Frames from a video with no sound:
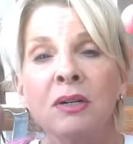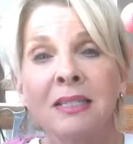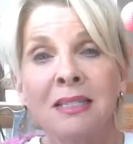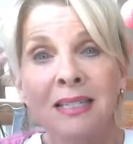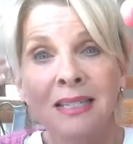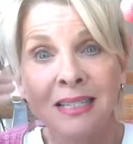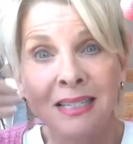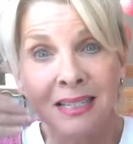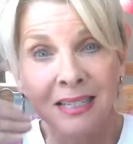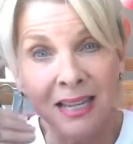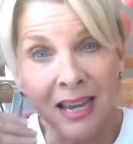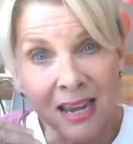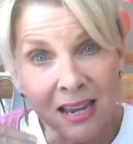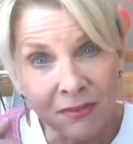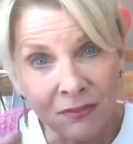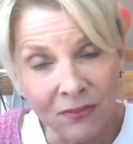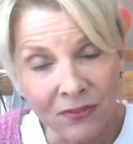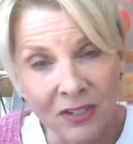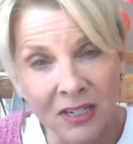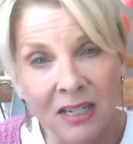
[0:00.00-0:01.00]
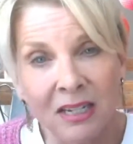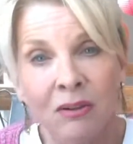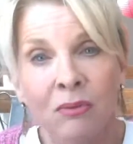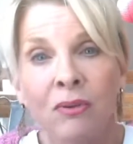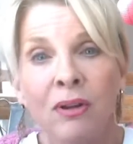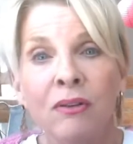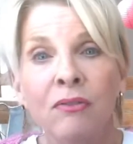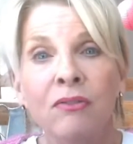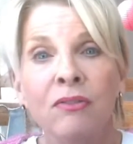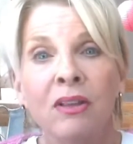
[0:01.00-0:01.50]
The safety
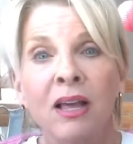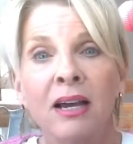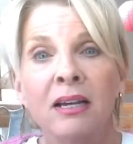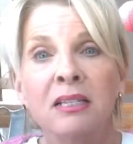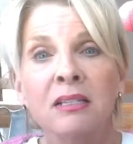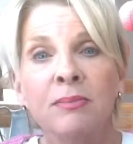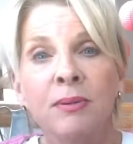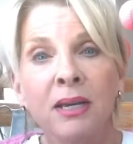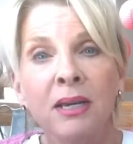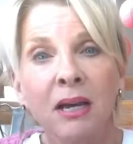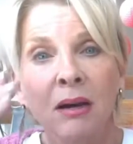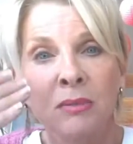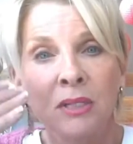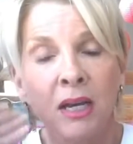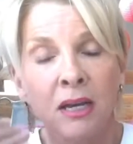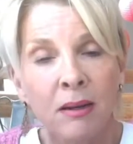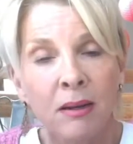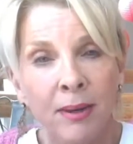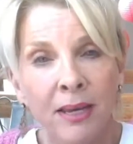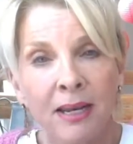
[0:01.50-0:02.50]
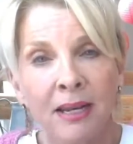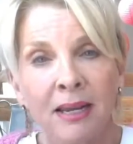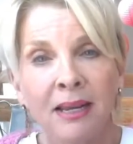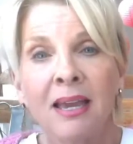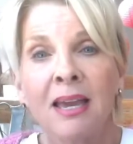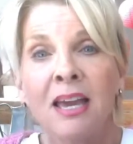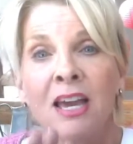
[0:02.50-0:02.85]
reflex becomes automatic.